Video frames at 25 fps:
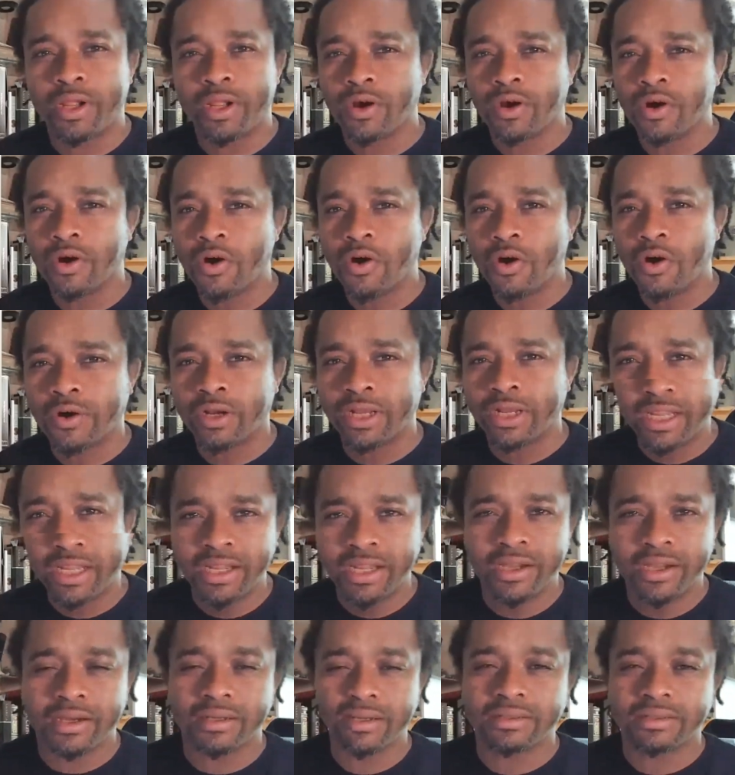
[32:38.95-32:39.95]
on here,
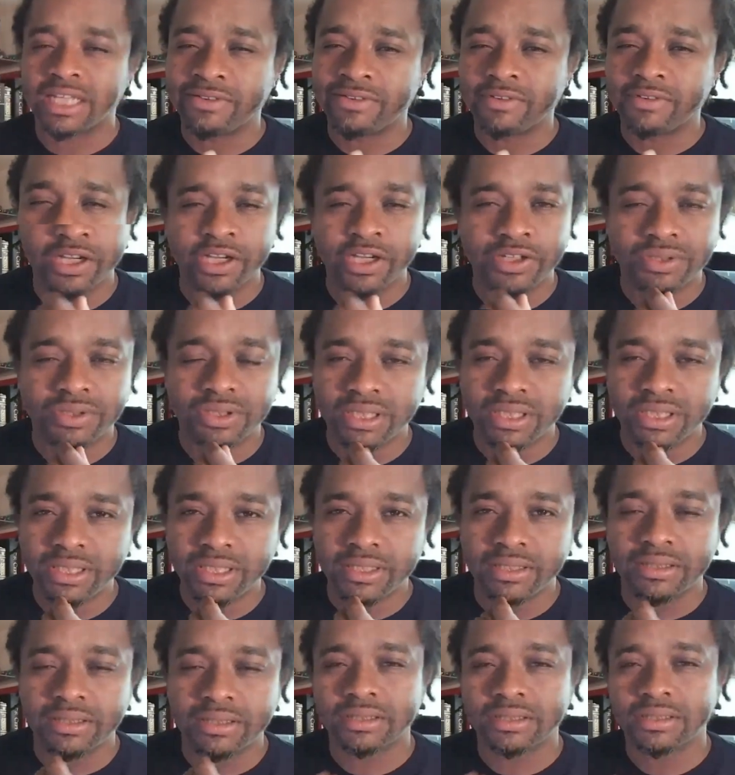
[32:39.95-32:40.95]
700
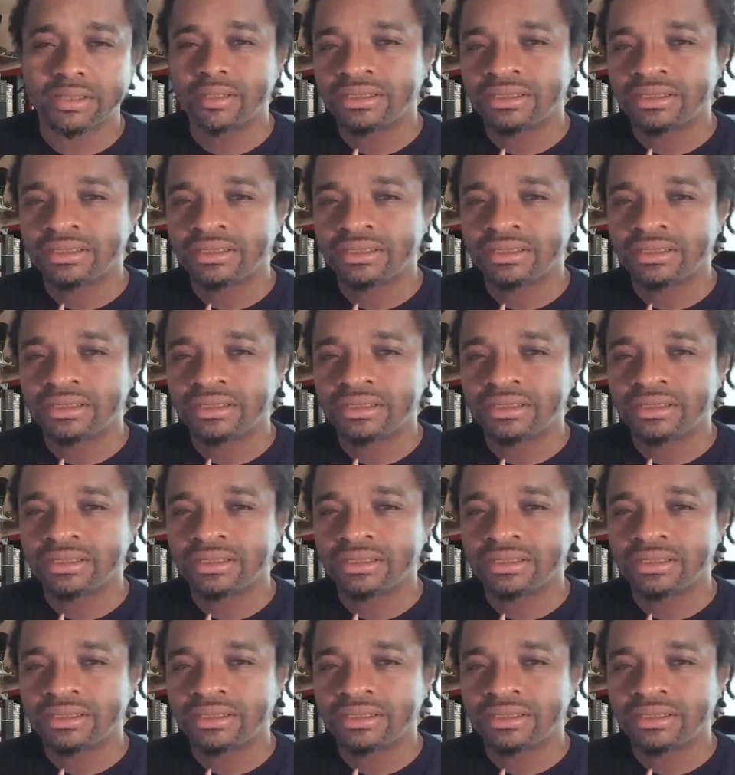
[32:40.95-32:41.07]
years.